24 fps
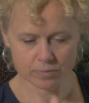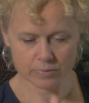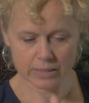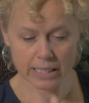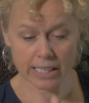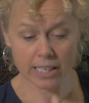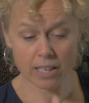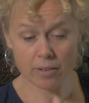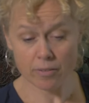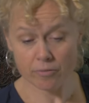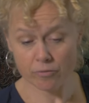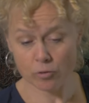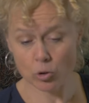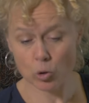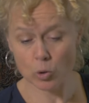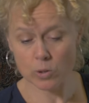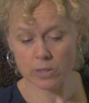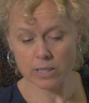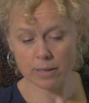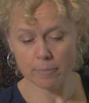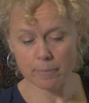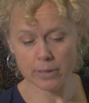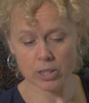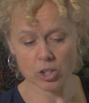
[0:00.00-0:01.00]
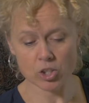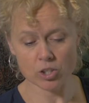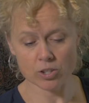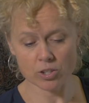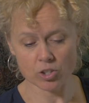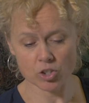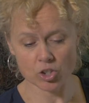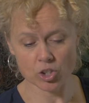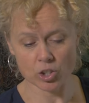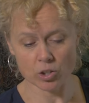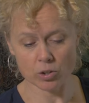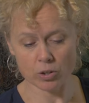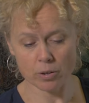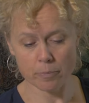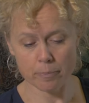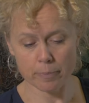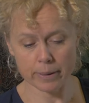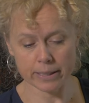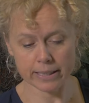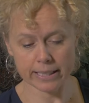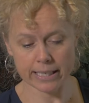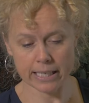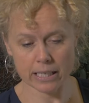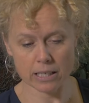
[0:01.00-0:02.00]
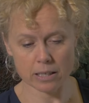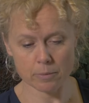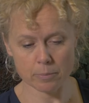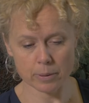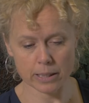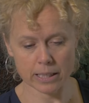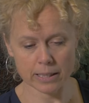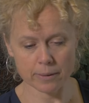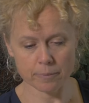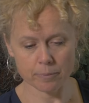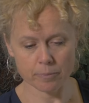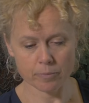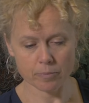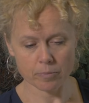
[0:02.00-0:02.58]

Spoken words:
And of course I mentioned the shielded bed canopy.